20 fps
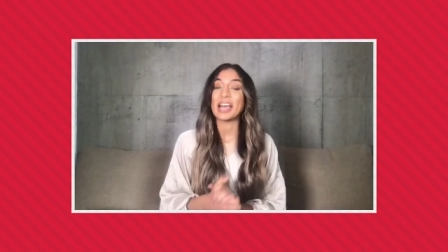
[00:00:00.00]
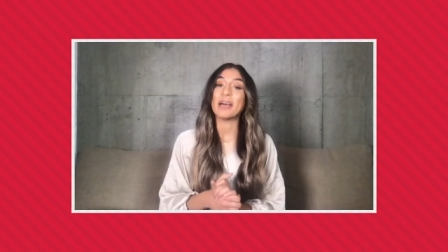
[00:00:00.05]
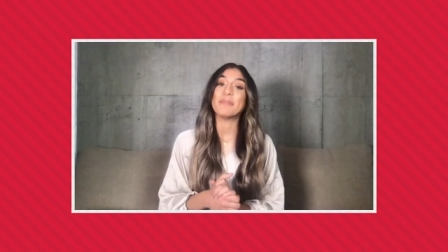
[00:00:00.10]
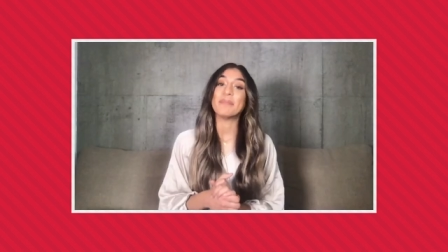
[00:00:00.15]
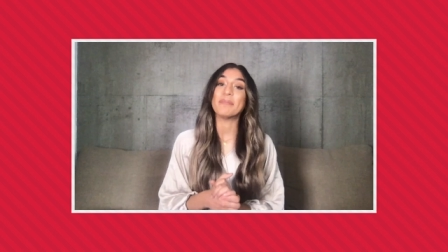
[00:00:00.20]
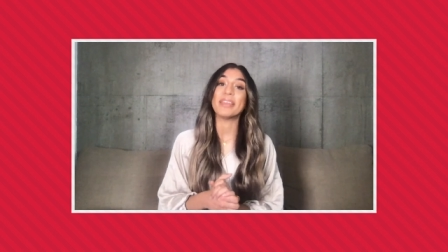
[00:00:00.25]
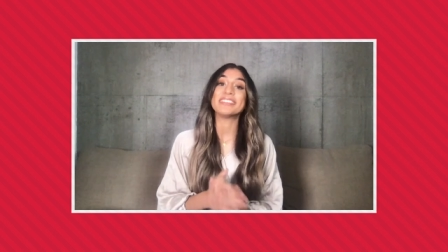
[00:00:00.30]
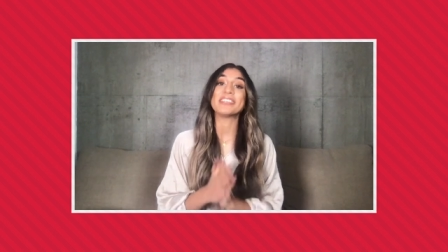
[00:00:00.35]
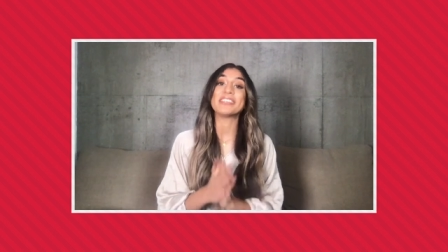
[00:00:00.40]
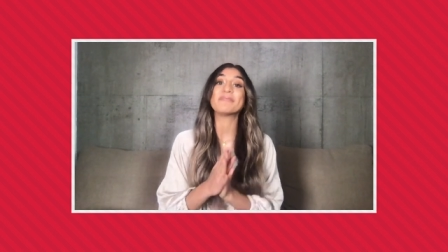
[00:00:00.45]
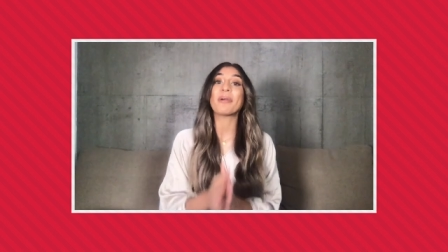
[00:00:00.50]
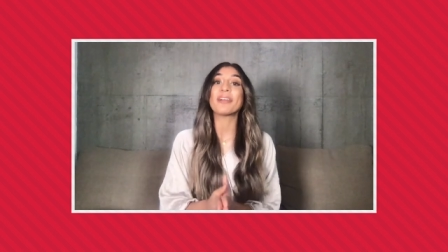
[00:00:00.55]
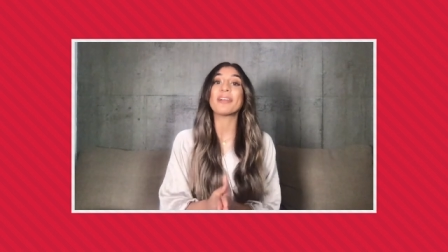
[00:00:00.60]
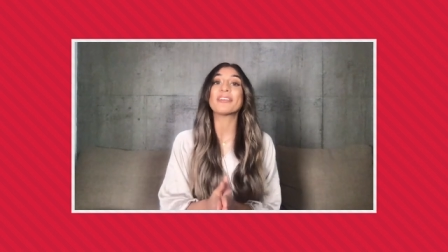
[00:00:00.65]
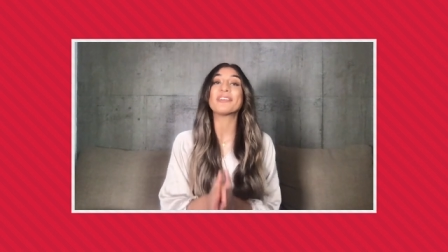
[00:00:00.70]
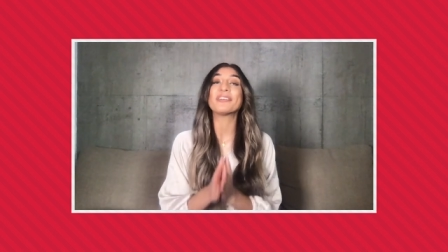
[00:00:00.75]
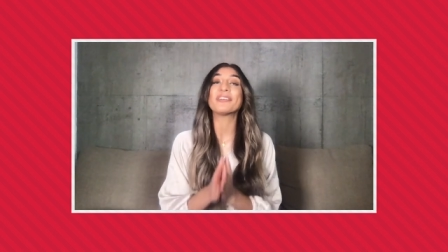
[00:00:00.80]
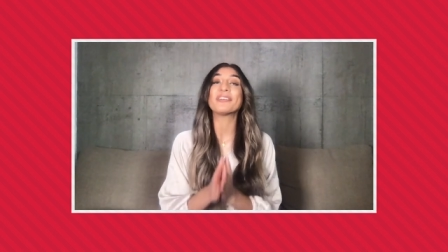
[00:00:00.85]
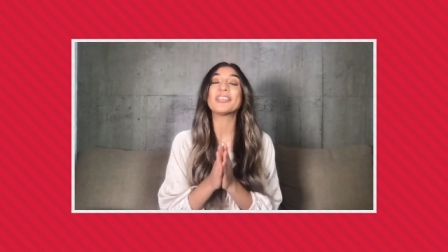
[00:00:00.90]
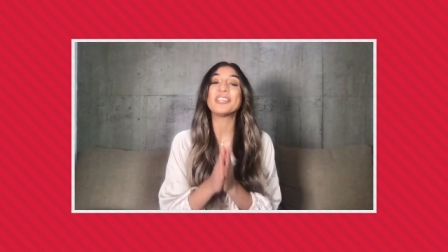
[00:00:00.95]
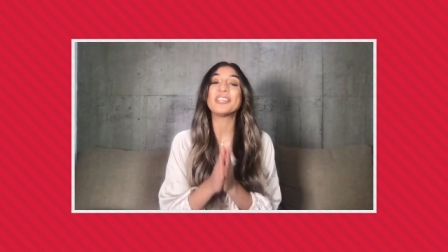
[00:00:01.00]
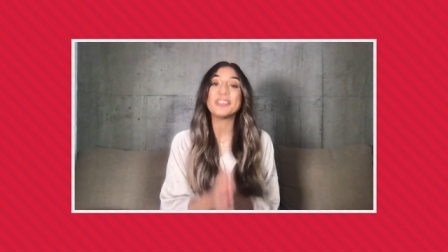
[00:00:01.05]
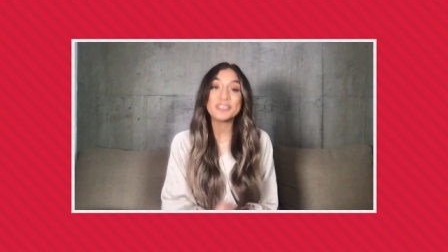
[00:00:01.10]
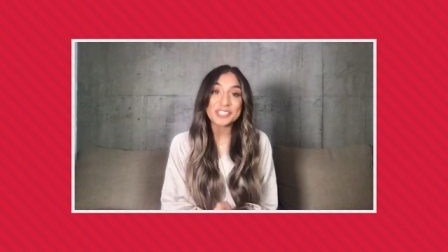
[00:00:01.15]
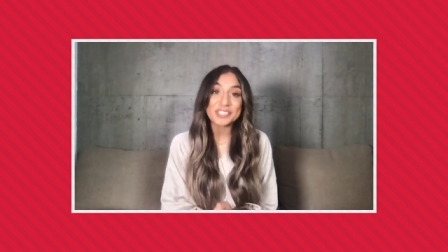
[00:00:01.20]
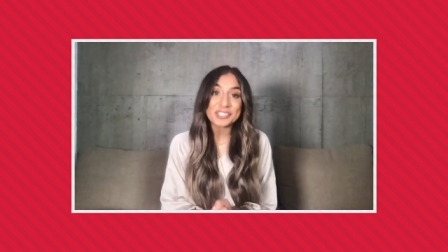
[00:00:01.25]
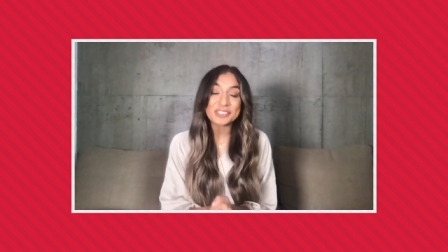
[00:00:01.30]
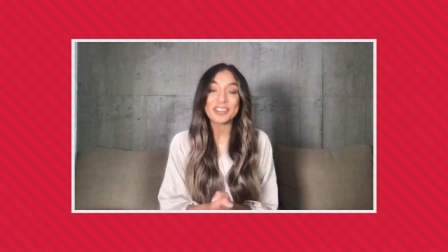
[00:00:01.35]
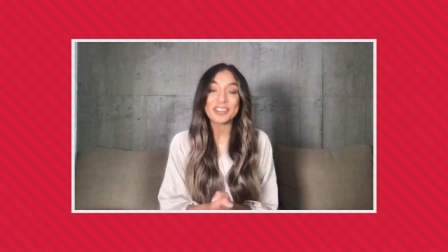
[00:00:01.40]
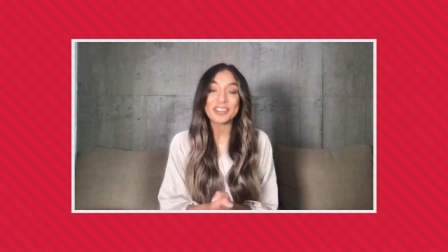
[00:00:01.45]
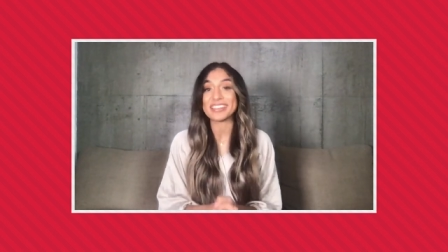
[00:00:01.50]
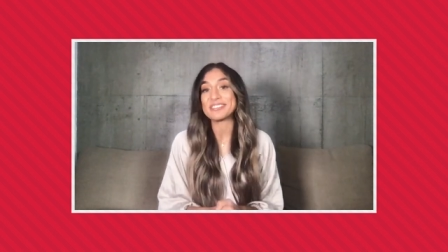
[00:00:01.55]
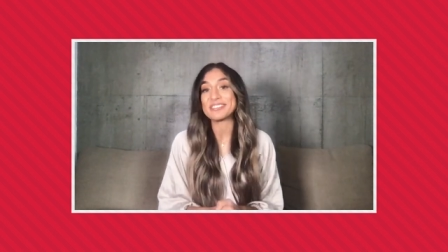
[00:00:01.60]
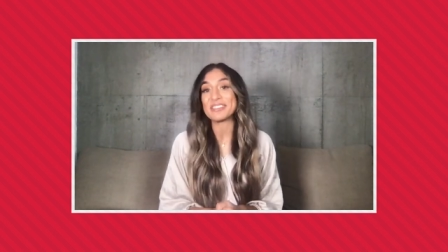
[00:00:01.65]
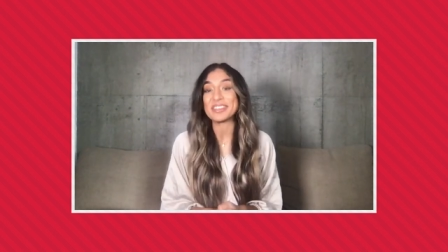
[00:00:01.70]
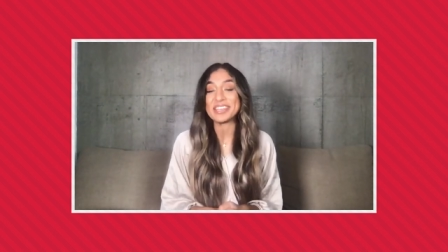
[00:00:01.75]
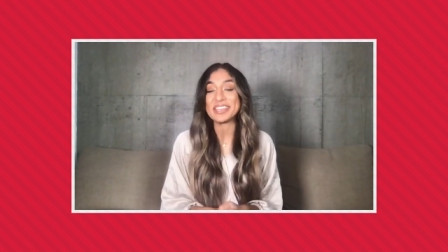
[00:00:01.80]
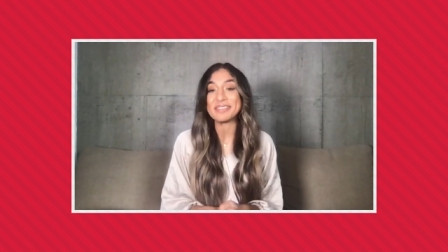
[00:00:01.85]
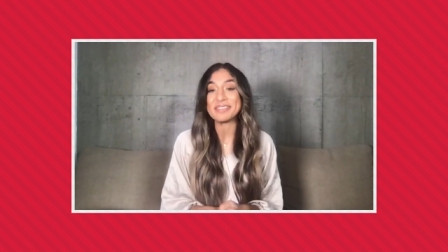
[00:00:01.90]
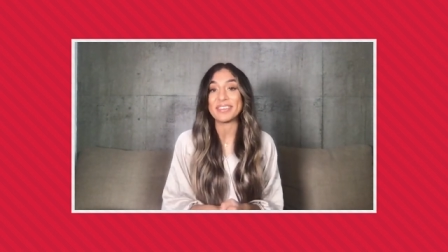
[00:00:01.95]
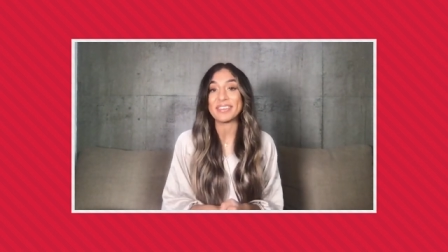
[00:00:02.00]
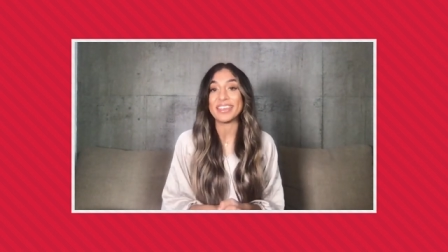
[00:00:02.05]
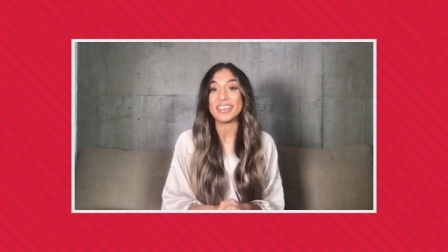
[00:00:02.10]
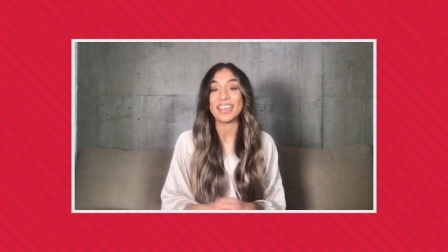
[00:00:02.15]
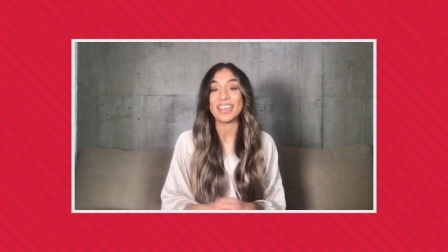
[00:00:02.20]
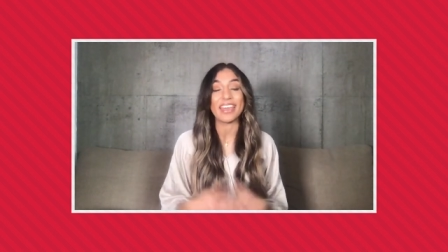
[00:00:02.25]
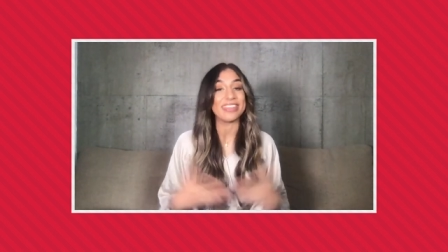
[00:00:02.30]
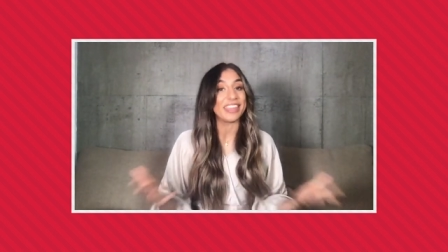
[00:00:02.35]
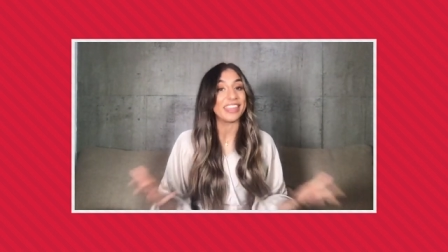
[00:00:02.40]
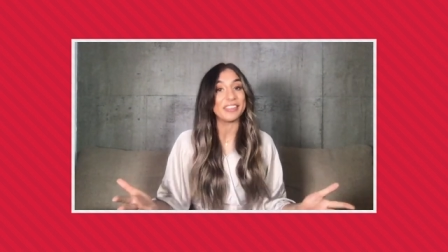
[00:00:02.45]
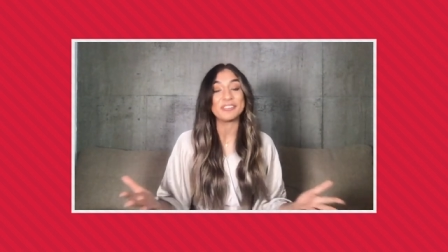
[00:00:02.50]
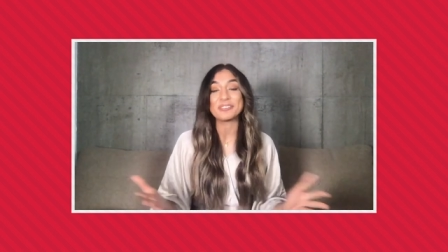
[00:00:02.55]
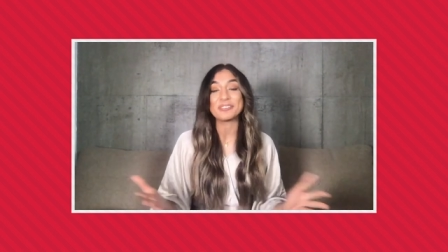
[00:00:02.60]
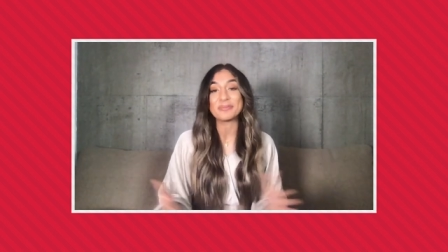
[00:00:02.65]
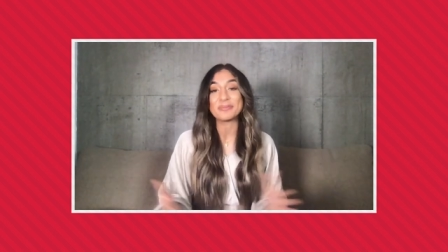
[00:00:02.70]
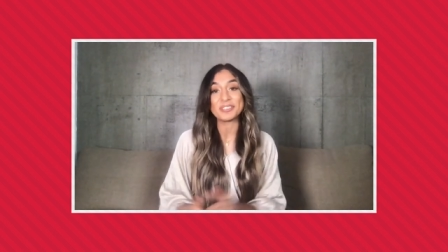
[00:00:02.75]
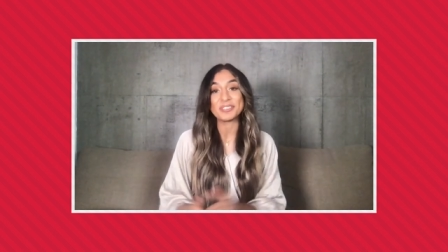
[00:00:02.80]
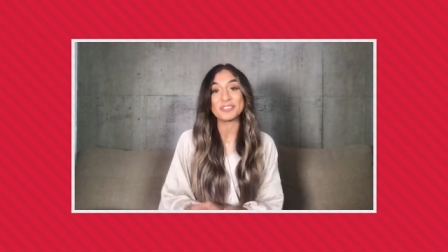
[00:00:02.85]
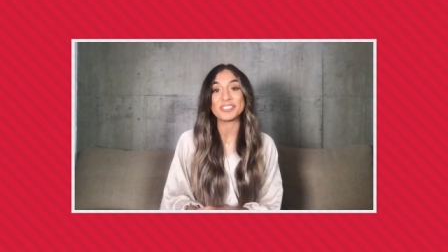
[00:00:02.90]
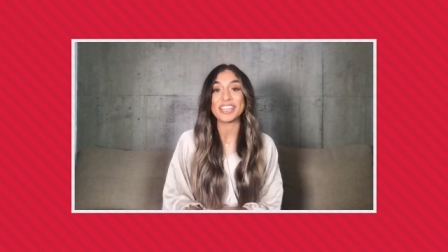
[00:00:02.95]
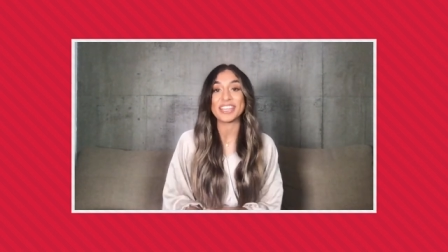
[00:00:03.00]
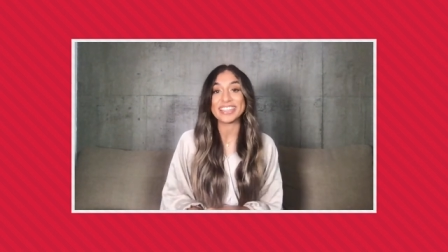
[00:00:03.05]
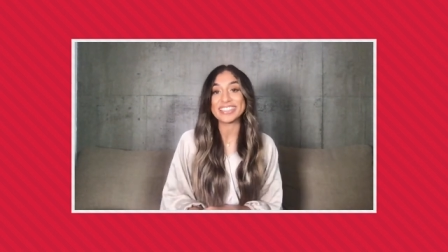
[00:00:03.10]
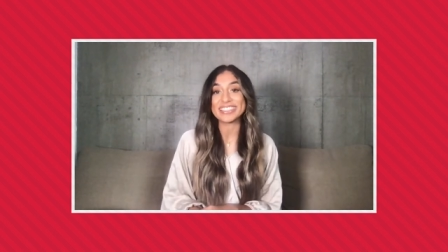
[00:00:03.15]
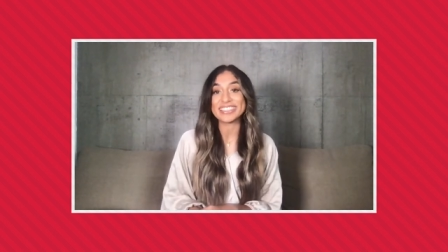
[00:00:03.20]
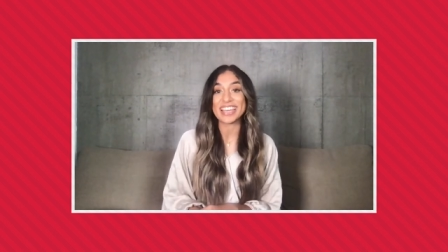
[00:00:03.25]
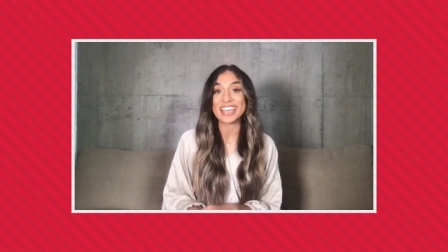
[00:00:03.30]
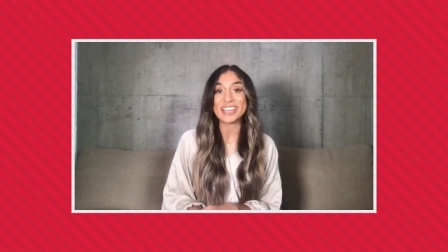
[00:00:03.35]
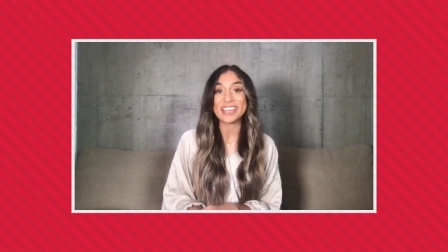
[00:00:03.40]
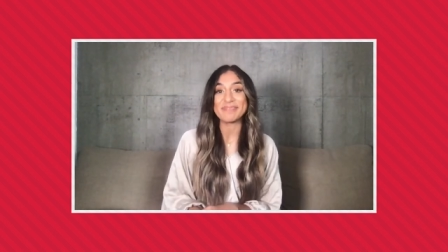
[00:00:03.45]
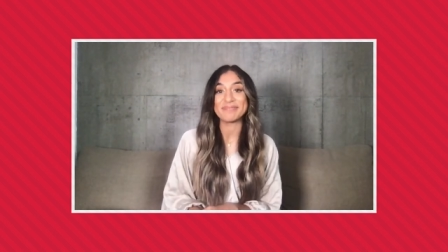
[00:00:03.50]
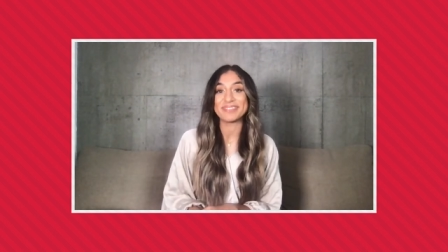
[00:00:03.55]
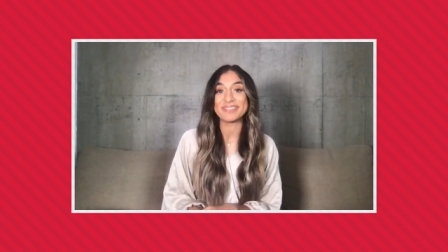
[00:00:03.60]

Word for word: Amazing, Parker. Huge congrats on the EP and thank you so much for taking the time.